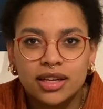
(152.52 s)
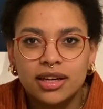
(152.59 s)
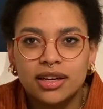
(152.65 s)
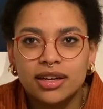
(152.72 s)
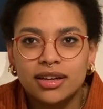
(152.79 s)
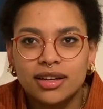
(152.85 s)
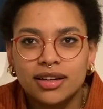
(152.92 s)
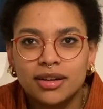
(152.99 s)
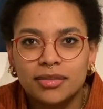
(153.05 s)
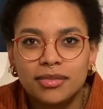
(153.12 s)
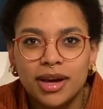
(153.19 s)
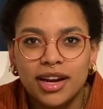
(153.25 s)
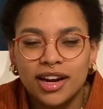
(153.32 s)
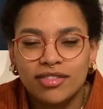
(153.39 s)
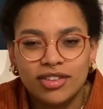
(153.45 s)

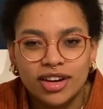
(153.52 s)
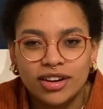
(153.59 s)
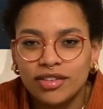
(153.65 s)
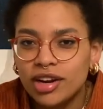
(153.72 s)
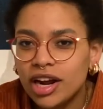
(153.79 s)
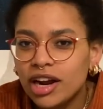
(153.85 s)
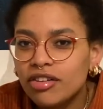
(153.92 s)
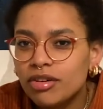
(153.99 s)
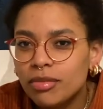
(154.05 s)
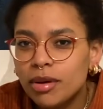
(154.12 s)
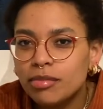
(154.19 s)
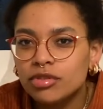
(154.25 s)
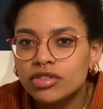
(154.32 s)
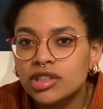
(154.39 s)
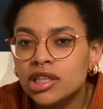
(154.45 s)
And I
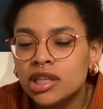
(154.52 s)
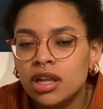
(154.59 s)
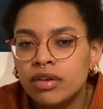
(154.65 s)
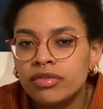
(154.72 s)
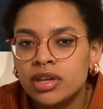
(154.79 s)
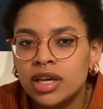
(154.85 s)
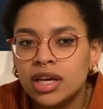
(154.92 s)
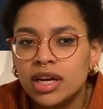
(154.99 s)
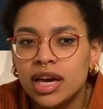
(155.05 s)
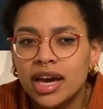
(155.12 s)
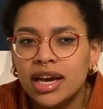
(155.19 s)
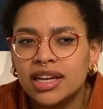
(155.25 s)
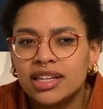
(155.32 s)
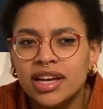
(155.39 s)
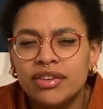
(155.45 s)
remember really loving it.
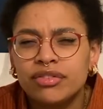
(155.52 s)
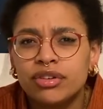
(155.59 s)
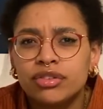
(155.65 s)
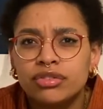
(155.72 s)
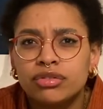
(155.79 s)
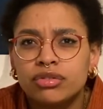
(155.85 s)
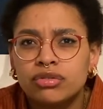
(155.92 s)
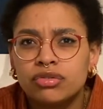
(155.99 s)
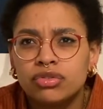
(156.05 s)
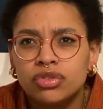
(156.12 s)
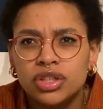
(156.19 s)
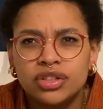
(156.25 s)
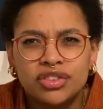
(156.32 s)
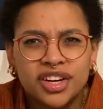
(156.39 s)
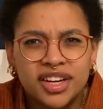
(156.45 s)
I never
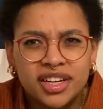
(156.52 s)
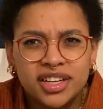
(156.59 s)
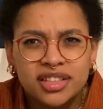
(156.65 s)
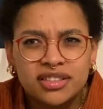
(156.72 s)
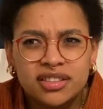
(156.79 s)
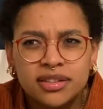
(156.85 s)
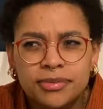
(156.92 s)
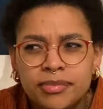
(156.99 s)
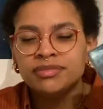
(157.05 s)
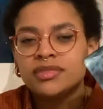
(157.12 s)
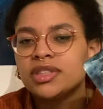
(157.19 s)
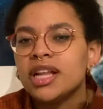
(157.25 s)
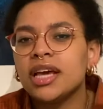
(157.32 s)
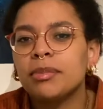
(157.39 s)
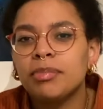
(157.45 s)
reread it.
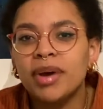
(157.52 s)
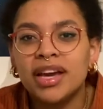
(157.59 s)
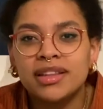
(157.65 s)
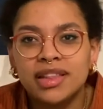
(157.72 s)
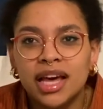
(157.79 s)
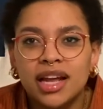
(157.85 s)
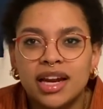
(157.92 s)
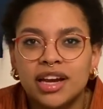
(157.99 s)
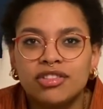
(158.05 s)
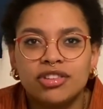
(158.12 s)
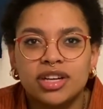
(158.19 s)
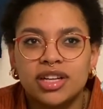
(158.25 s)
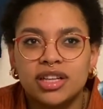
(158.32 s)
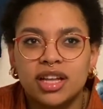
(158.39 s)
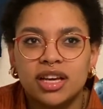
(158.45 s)
Like back then I
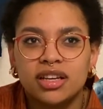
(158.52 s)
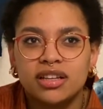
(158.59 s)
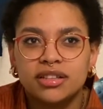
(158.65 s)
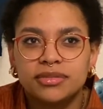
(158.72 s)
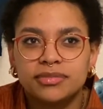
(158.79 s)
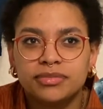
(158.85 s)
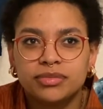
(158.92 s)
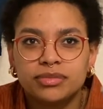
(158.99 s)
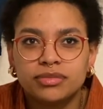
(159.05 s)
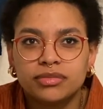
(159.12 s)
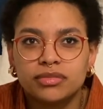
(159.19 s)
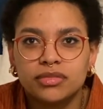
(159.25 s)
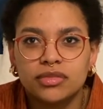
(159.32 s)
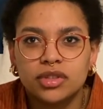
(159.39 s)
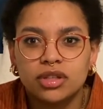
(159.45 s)
read it like
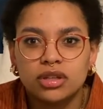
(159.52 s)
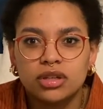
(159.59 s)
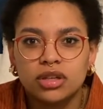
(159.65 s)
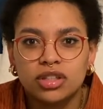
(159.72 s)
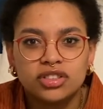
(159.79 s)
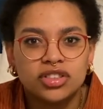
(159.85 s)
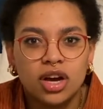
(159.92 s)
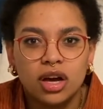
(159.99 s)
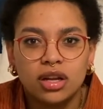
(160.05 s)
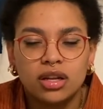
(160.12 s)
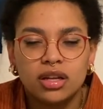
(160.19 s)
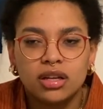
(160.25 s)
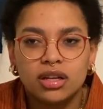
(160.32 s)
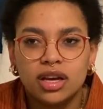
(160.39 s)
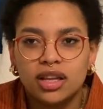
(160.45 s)
a
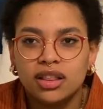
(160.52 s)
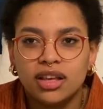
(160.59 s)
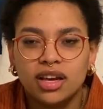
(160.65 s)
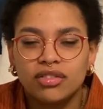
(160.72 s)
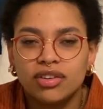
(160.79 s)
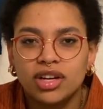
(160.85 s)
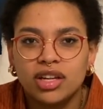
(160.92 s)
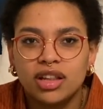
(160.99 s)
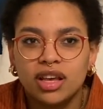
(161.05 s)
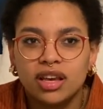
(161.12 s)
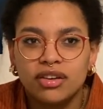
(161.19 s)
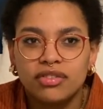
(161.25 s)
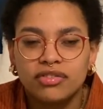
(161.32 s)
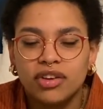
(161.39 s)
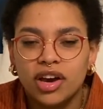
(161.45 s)
ton. I think I read it
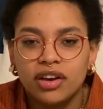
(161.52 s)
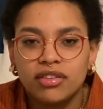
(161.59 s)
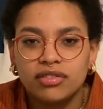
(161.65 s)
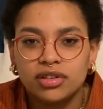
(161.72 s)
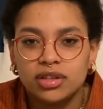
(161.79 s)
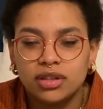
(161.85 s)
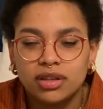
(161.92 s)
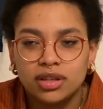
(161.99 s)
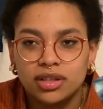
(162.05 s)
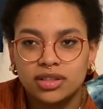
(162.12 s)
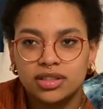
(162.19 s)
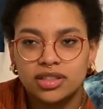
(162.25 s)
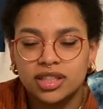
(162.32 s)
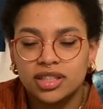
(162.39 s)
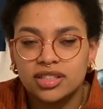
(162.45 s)
like five or like
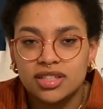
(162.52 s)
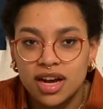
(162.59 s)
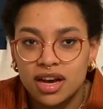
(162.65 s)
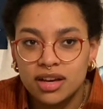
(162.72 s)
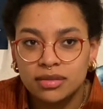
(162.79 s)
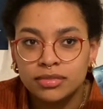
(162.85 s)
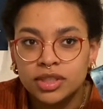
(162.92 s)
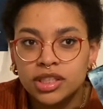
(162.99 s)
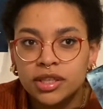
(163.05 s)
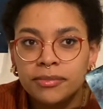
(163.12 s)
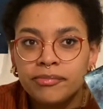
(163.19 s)
six times,